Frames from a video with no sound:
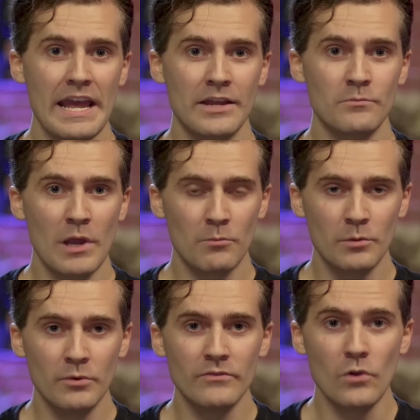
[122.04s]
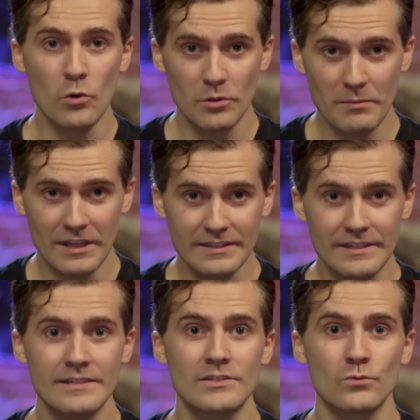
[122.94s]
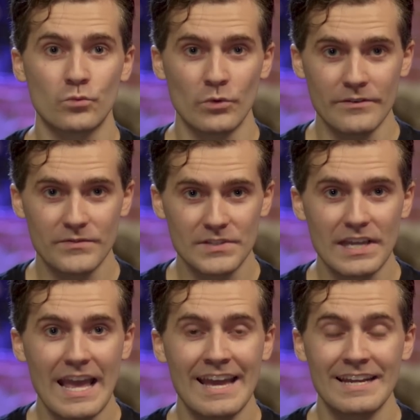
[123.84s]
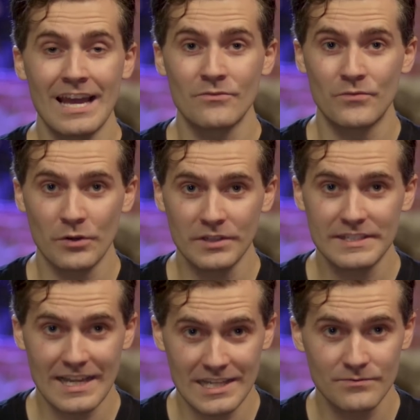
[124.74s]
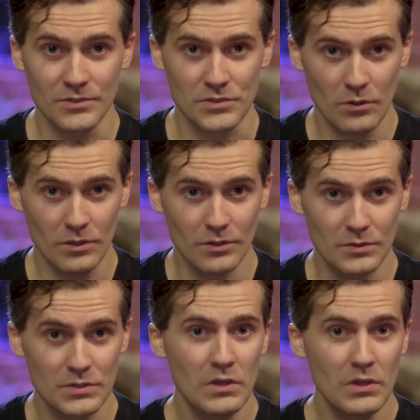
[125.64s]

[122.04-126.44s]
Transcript: and memorable vocal melodies, riffs, and have really tasteful solos.